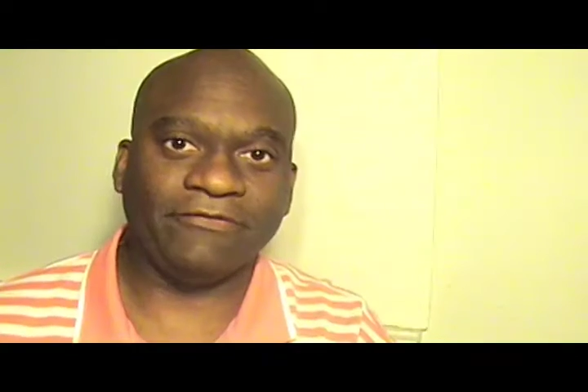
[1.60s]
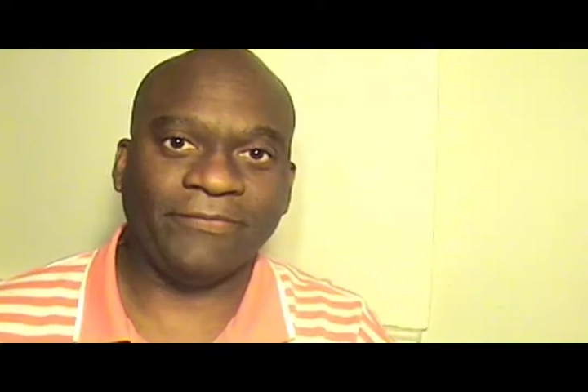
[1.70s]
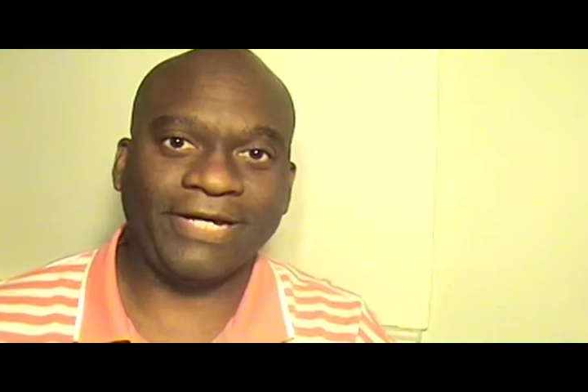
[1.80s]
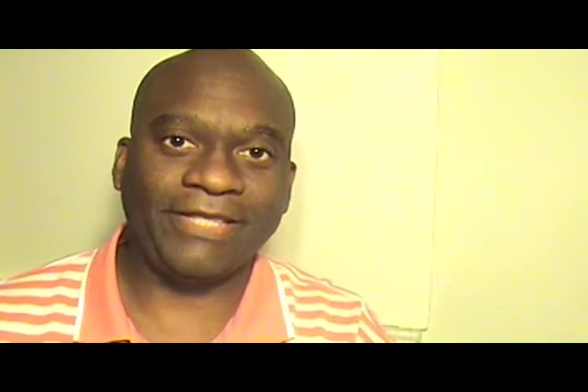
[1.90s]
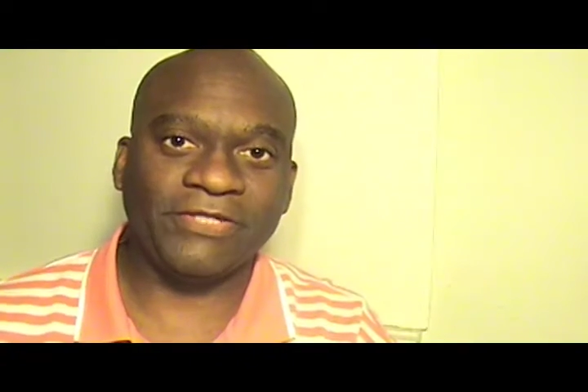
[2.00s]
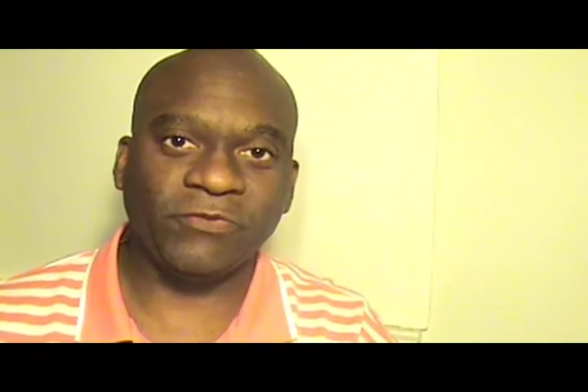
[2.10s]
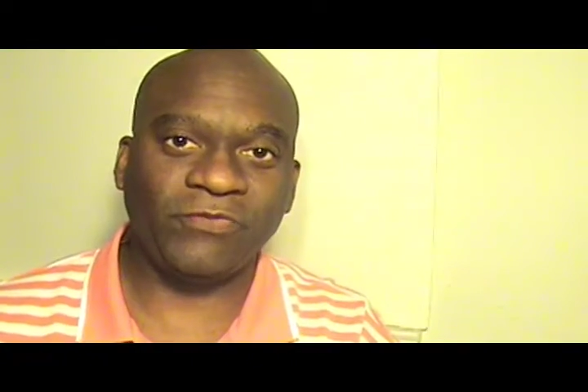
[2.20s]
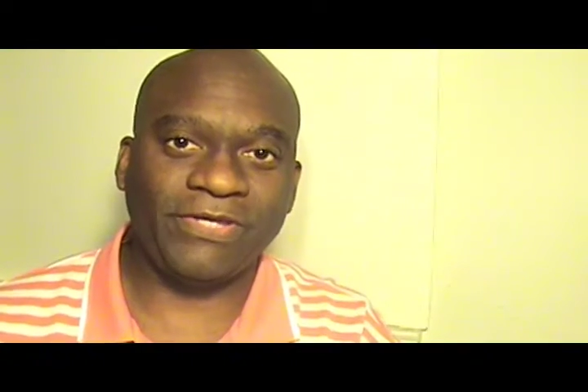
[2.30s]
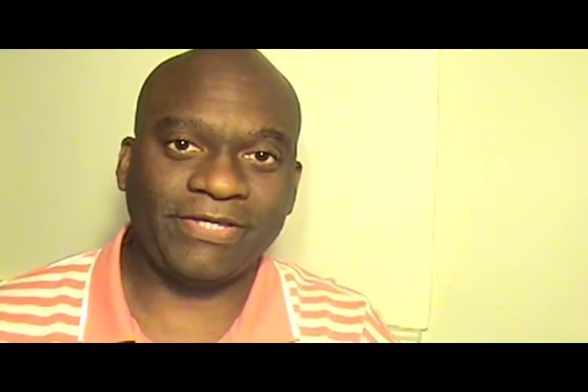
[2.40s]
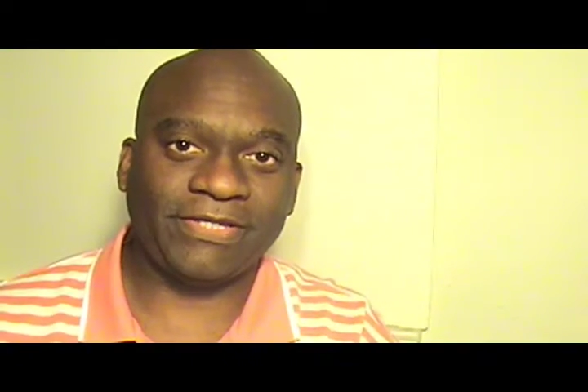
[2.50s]
everybody, this
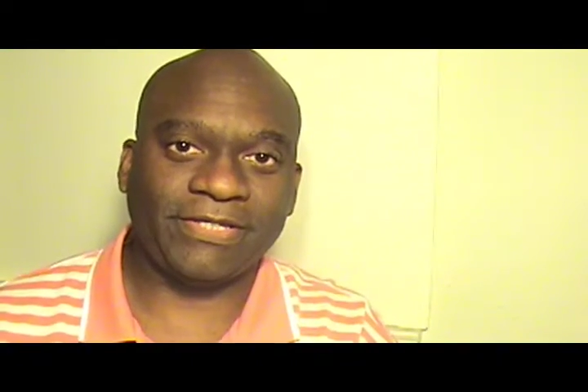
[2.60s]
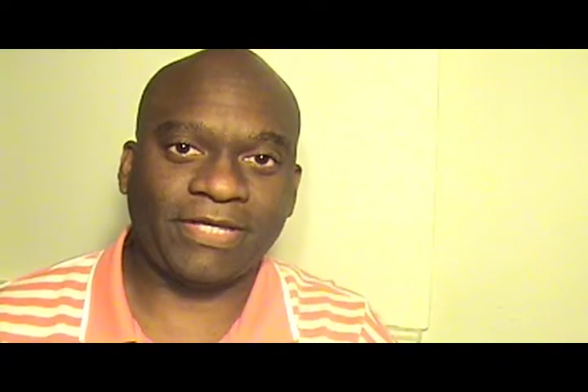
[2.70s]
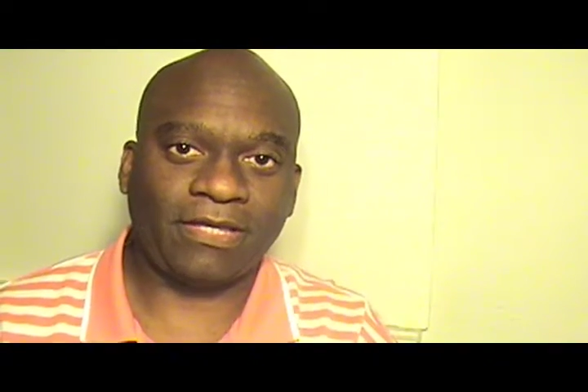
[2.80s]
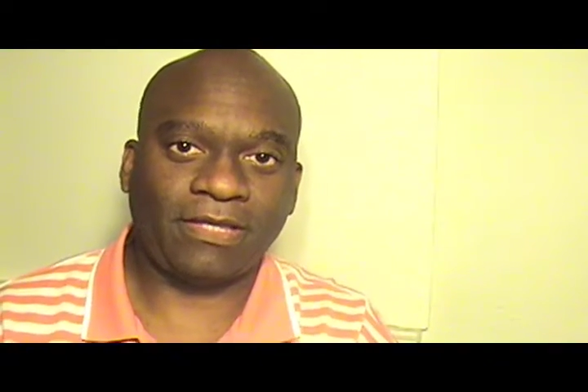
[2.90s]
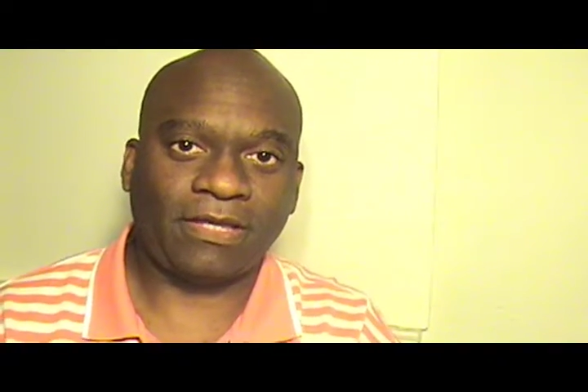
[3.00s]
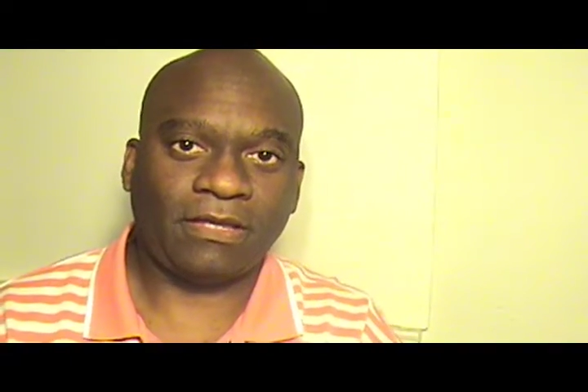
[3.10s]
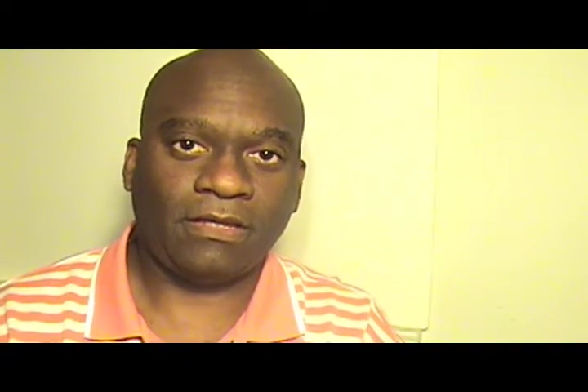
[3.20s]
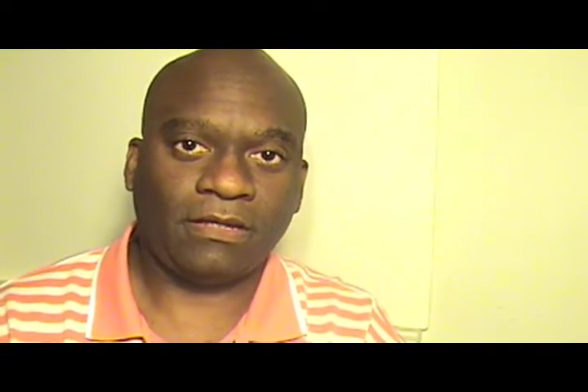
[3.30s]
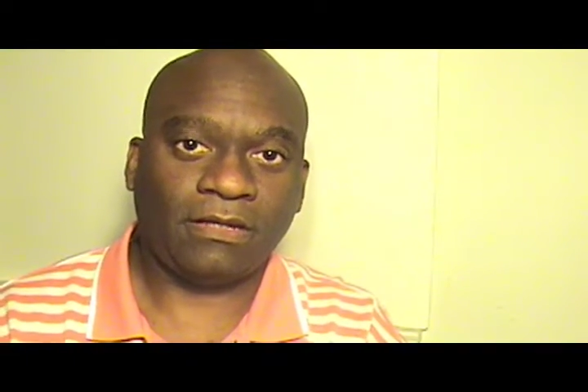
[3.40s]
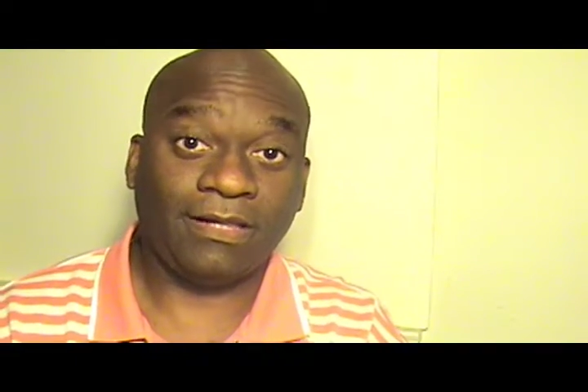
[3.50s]
week,
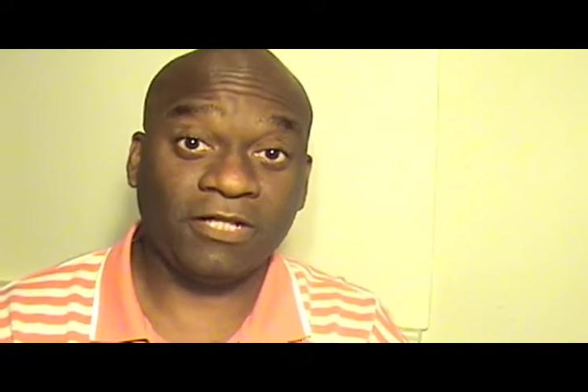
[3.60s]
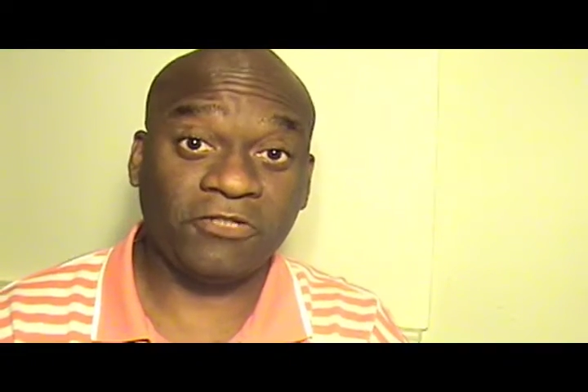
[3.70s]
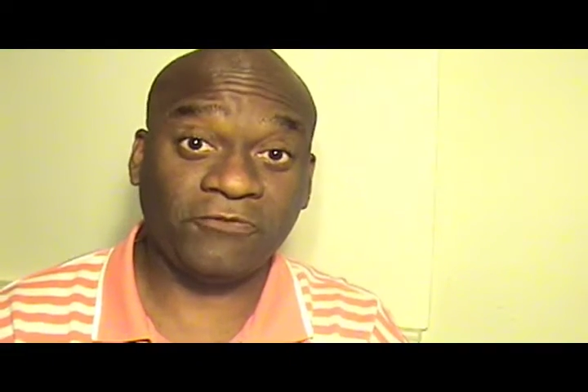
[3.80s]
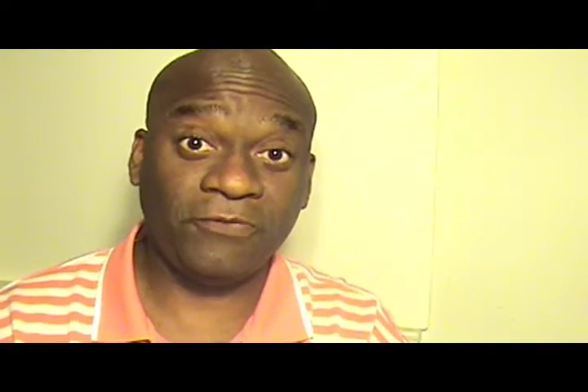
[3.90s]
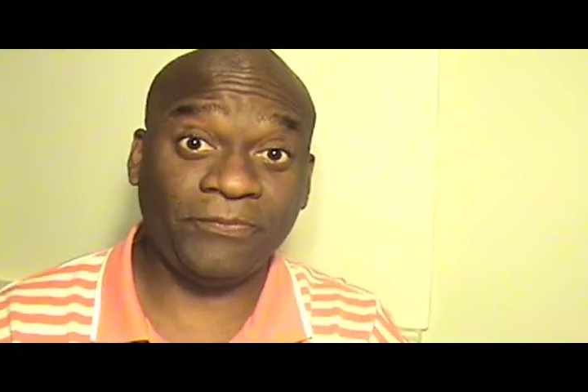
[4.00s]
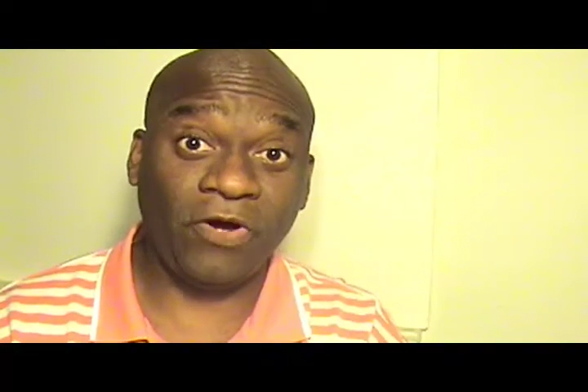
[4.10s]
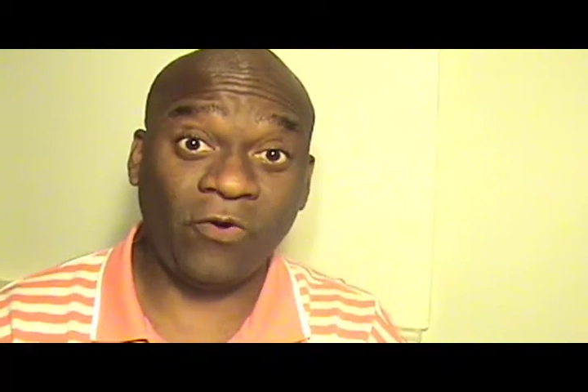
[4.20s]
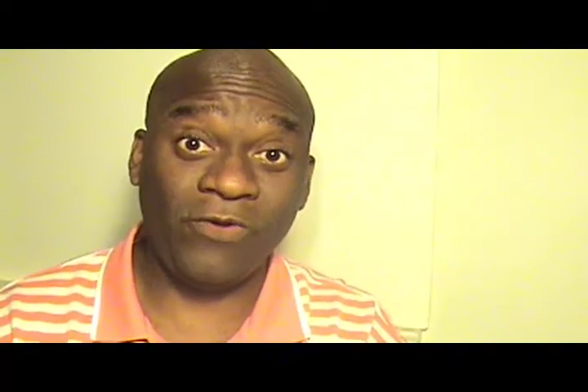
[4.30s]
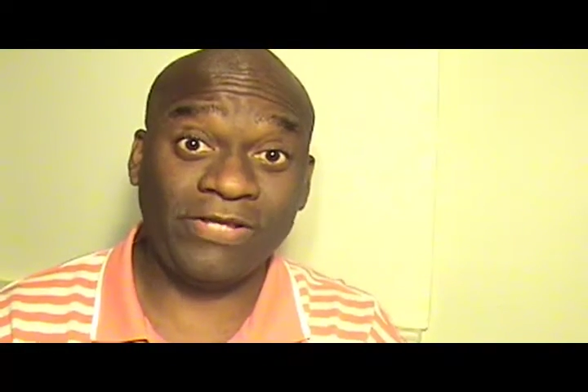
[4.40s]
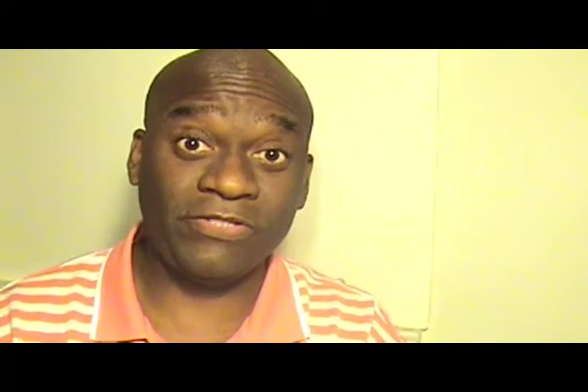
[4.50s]
college
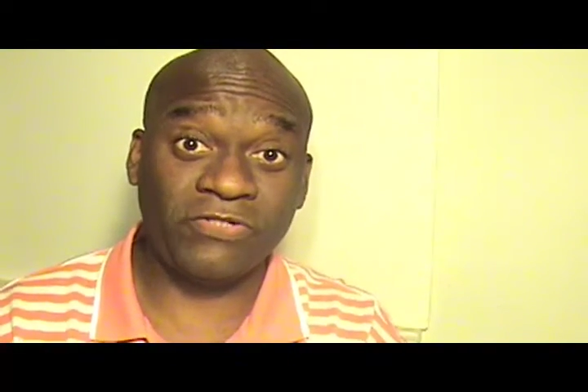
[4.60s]
football week